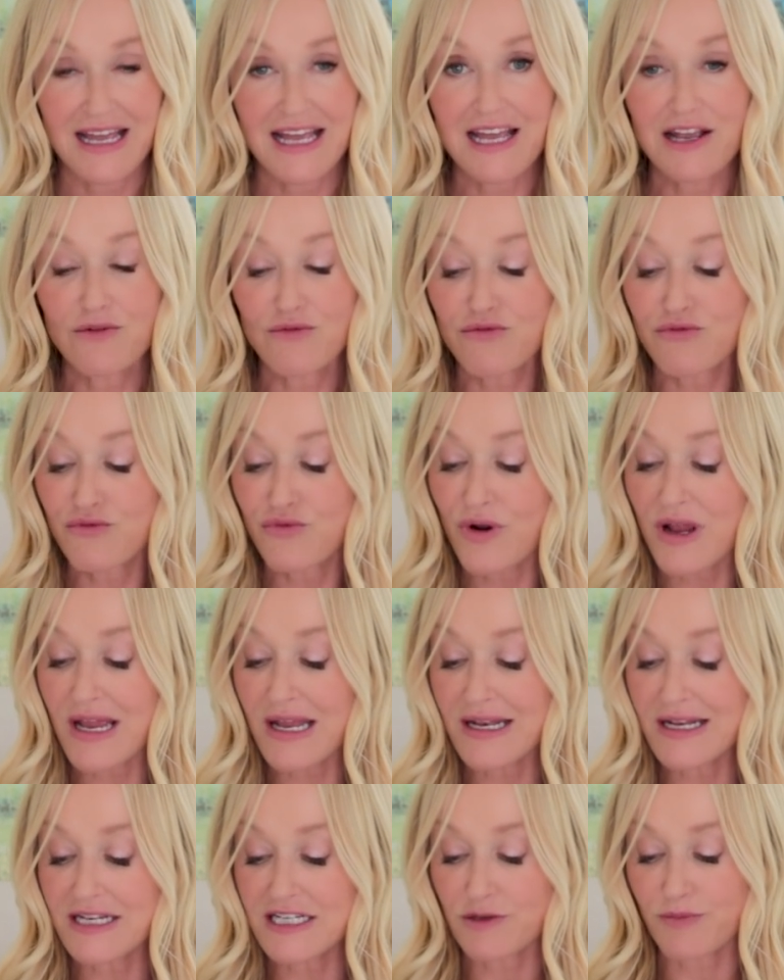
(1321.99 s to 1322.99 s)
It
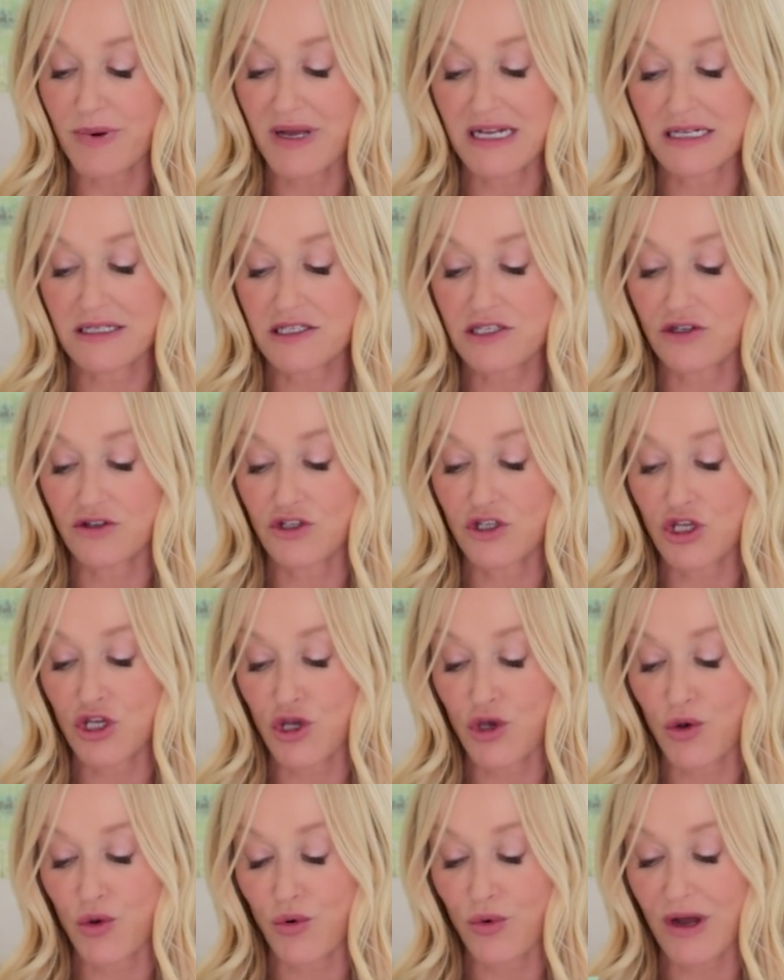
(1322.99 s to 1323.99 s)
really depends on
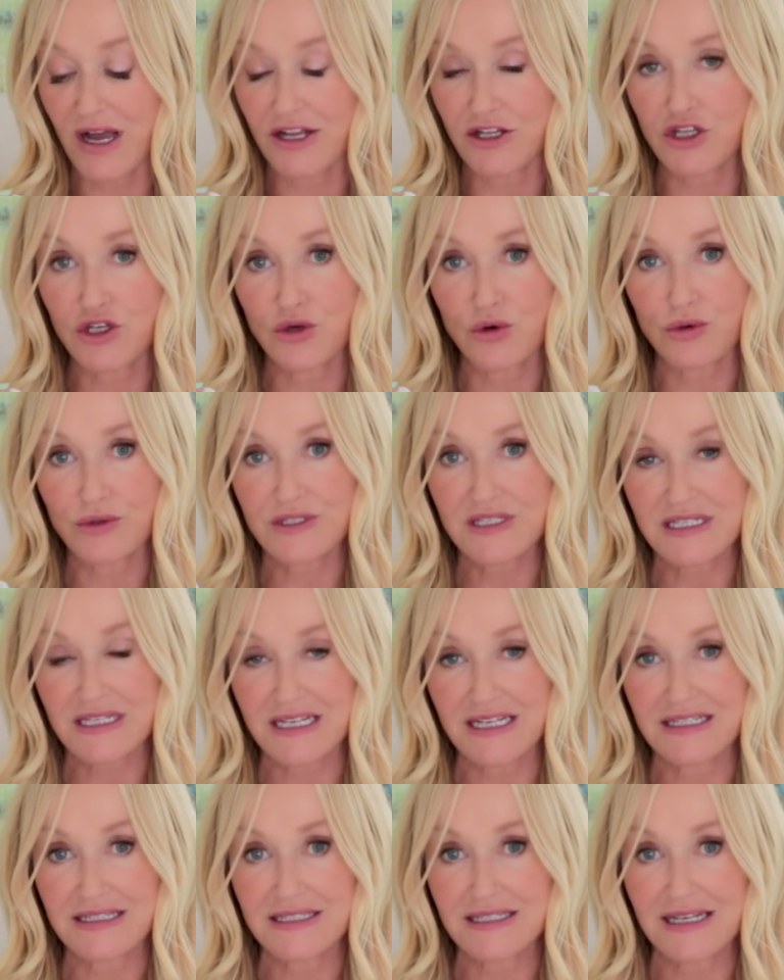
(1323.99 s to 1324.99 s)
you and your
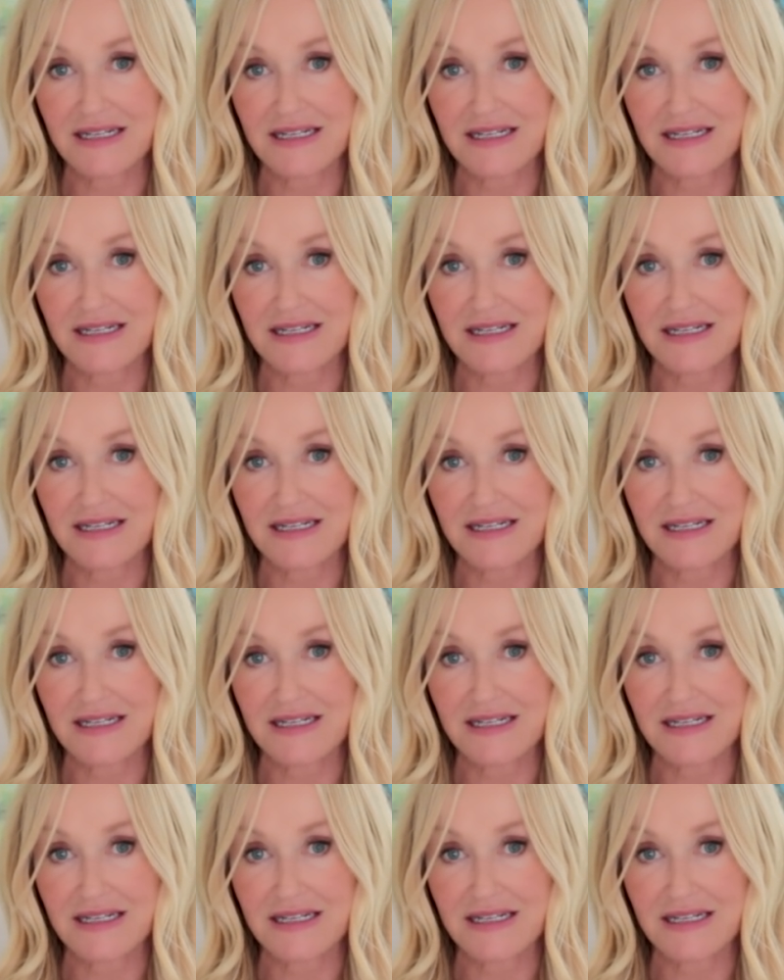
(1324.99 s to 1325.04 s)
skin